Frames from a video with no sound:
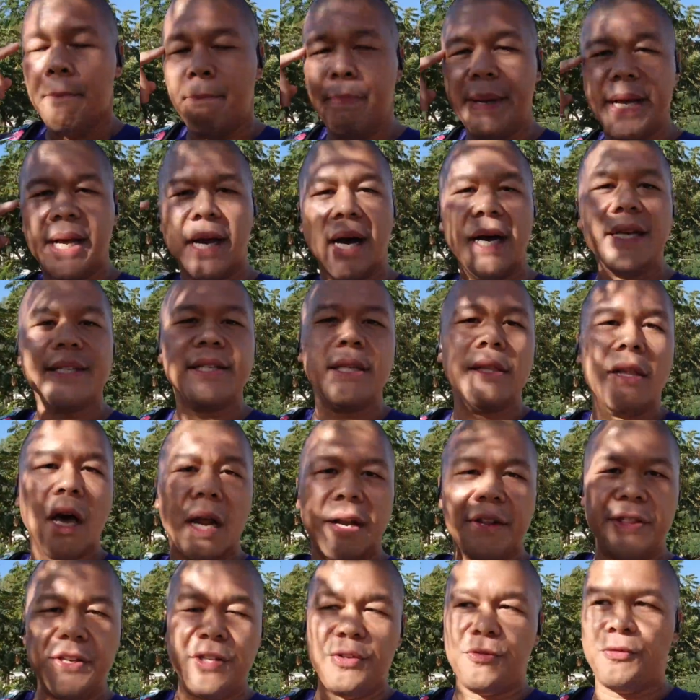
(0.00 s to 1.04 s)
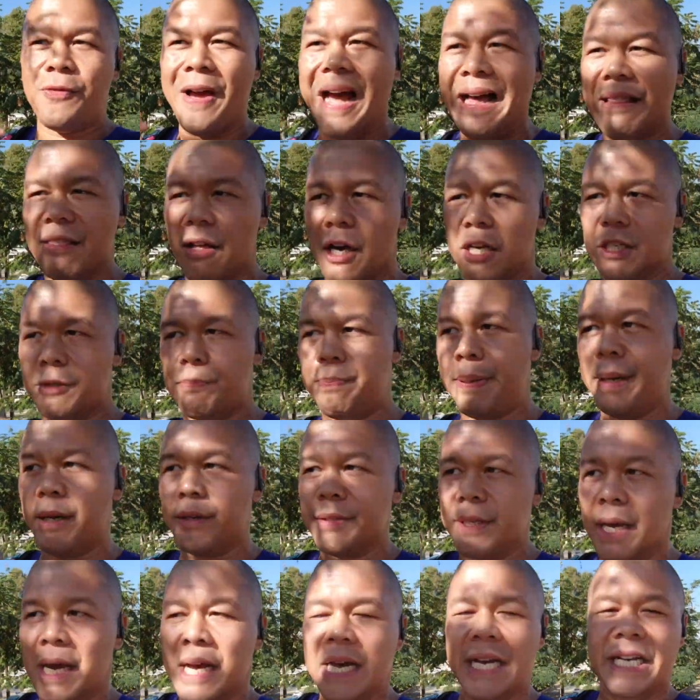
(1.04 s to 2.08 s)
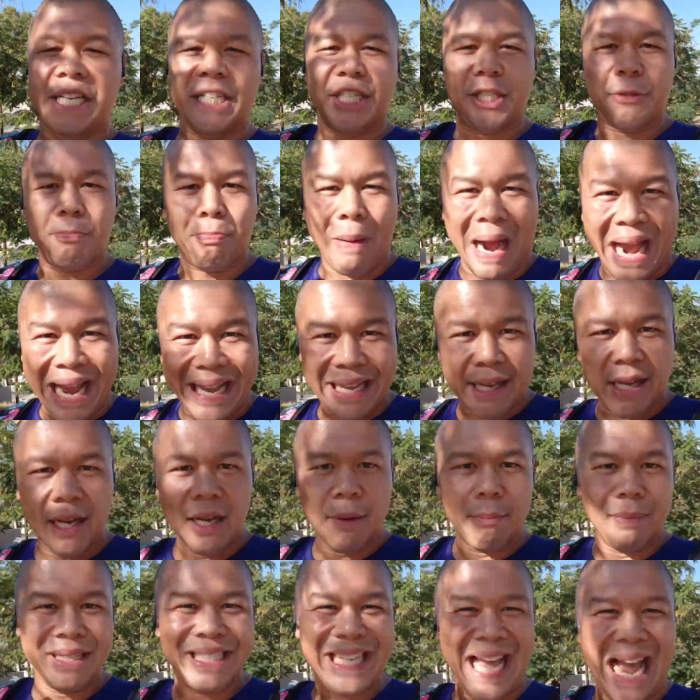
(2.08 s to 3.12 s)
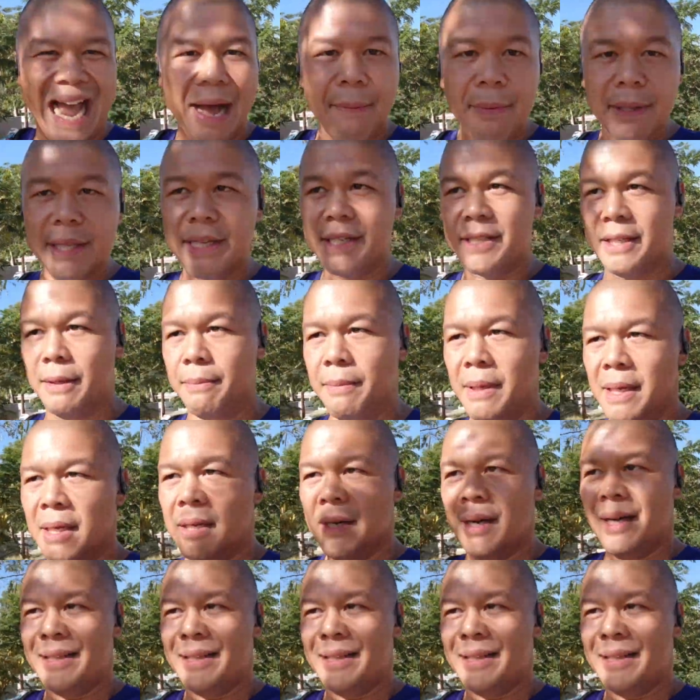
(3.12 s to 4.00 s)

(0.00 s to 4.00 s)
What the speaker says: Because a lot of these fat loss pills spike metabolism,